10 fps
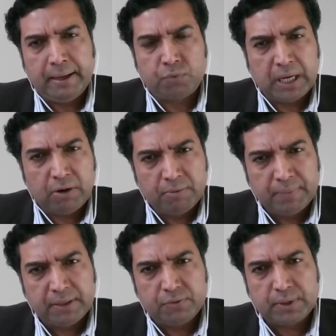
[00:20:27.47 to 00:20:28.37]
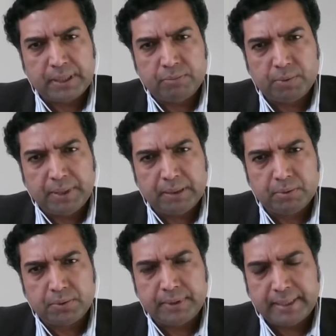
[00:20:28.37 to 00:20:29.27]
for governments, for them to be
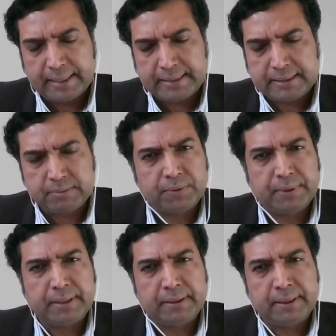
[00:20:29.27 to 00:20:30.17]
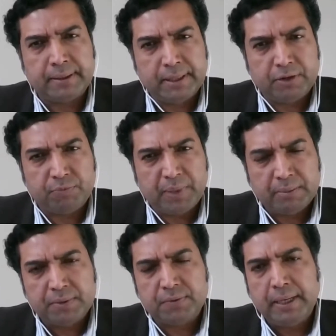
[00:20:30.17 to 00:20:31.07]
able to direct some of their relief
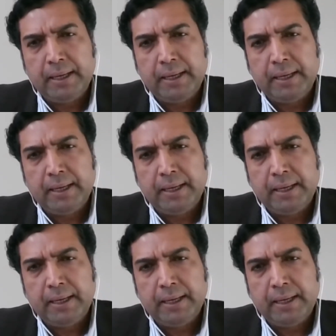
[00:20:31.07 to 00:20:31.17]
payments.